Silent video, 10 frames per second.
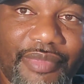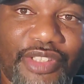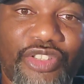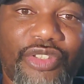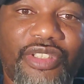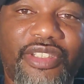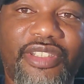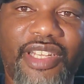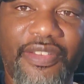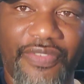But your
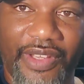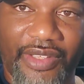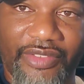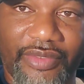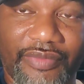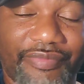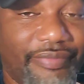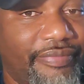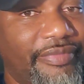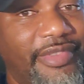defense,
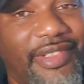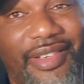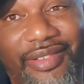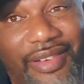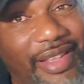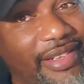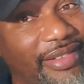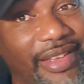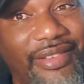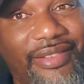just like
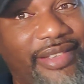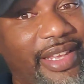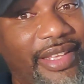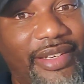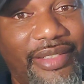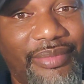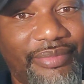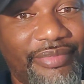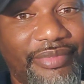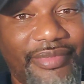Texas A&M,
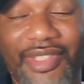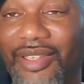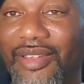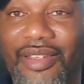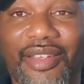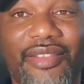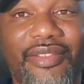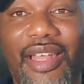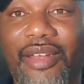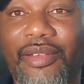is
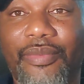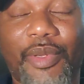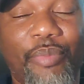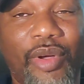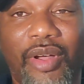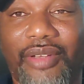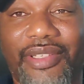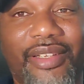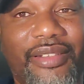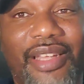not up to par.
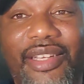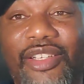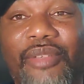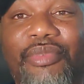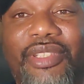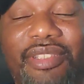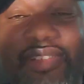They are not up to the